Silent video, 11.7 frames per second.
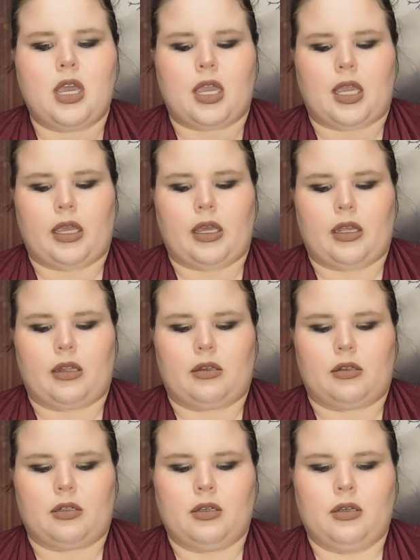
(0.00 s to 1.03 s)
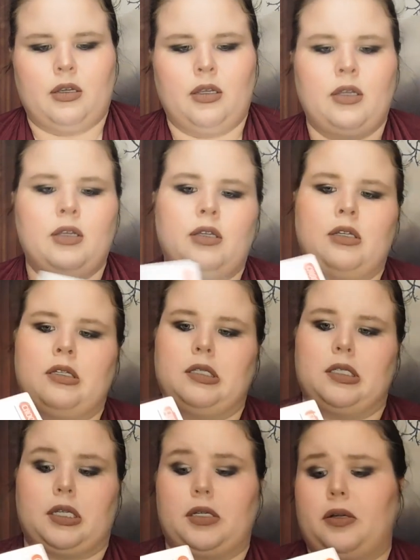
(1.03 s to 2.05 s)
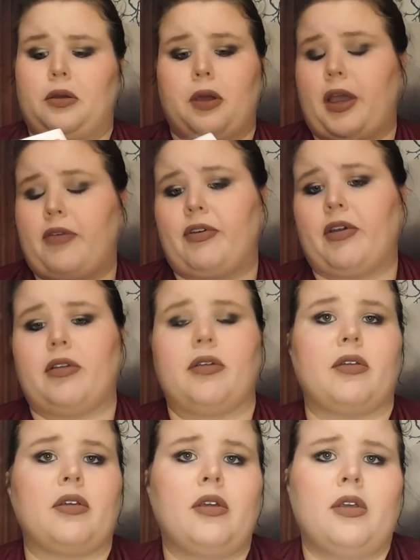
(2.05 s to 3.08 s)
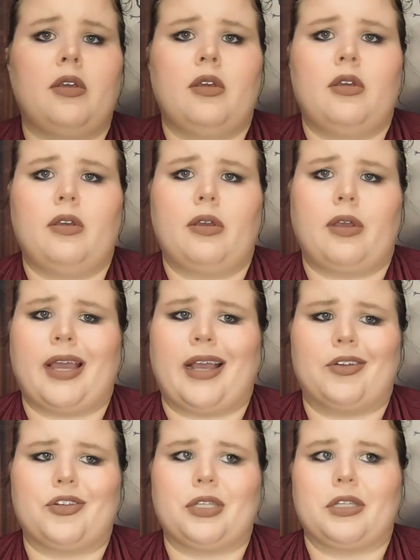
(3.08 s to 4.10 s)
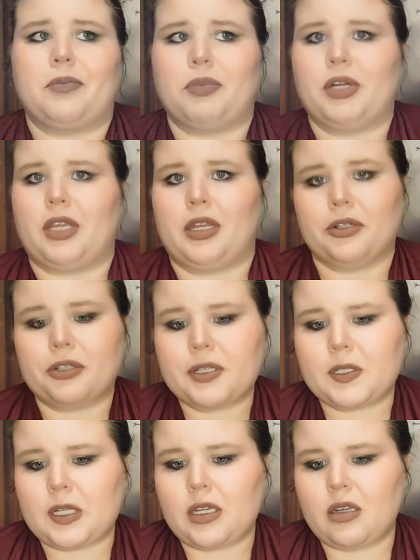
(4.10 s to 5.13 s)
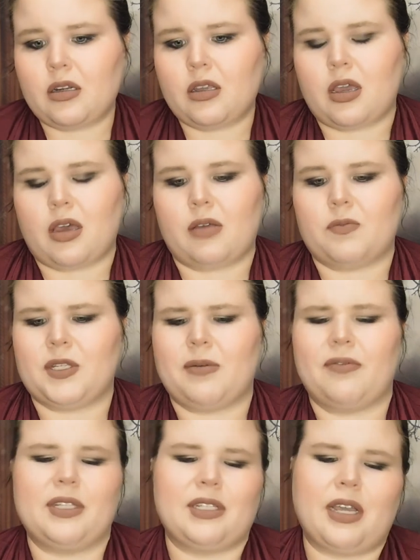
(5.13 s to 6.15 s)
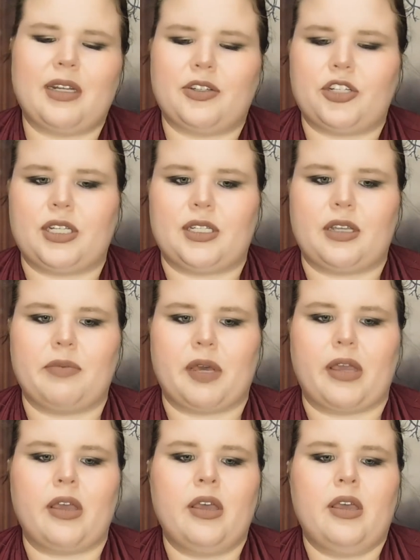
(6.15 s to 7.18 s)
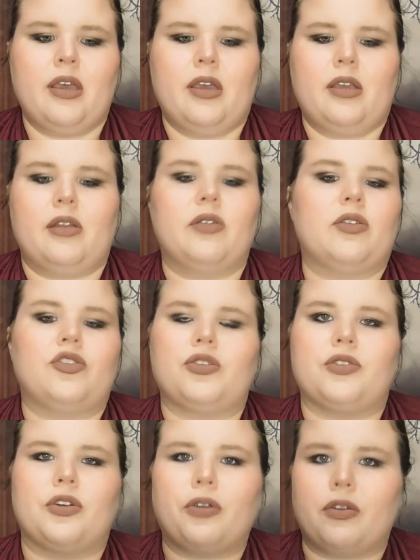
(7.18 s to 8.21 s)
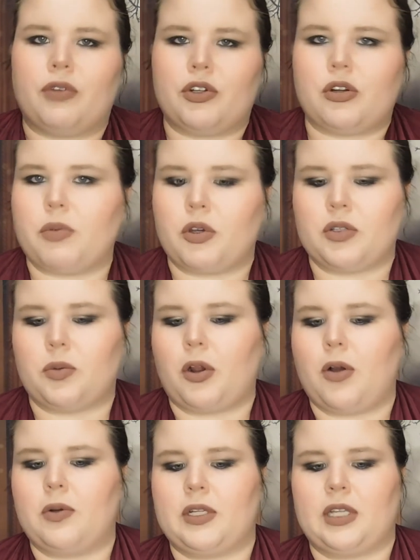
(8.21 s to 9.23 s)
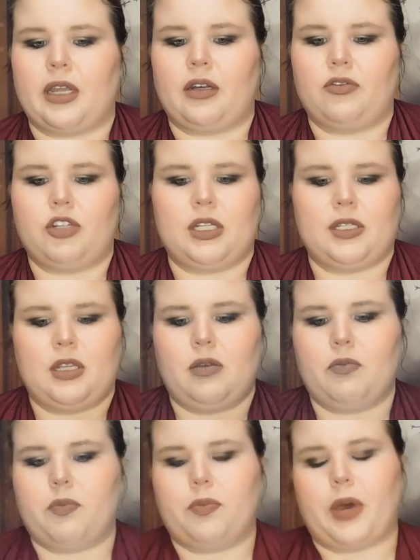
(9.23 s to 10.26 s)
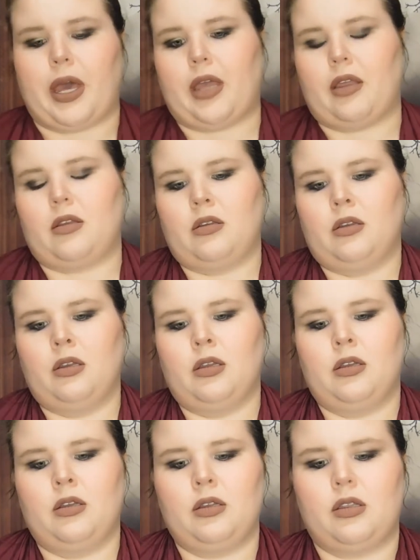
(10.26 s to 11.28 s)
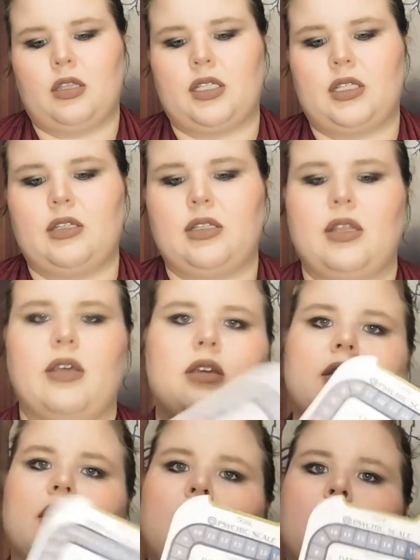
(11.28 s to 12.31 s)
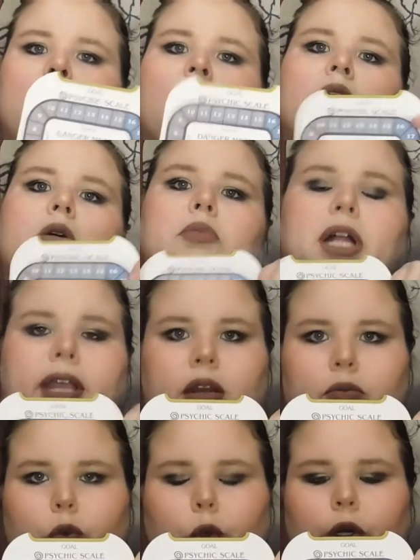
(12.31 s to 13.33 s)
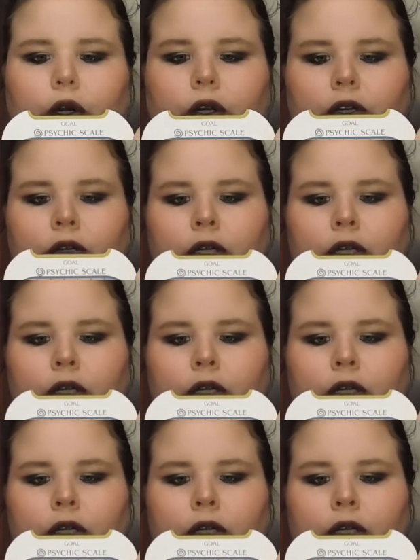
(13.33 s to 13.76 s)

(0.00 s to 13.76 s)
and I don't know, I found it actually pretty interesting. Some of it's kind of cheesy, but you know, the choose your own adventure books were always kind of cheesy, but this is the playing board.